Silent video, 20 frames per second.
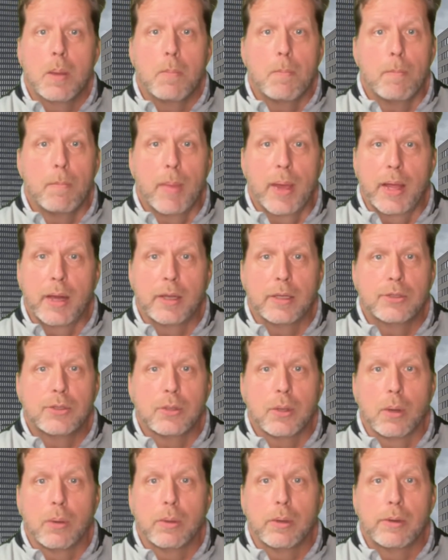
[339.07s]
Manage
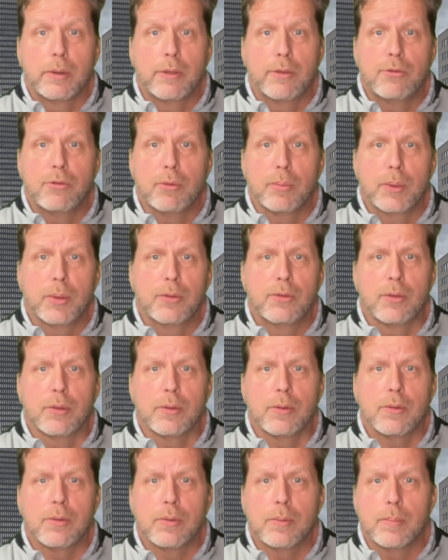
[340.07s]
owner
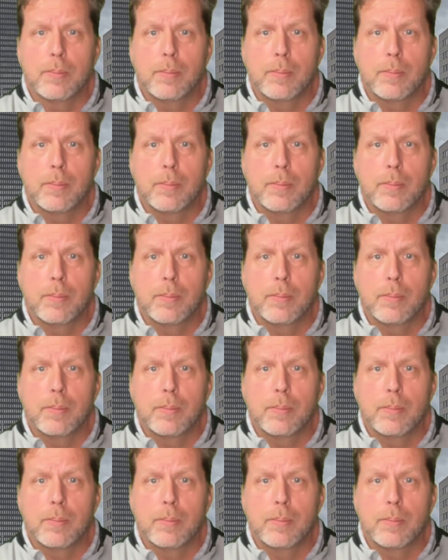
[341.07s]
distributions.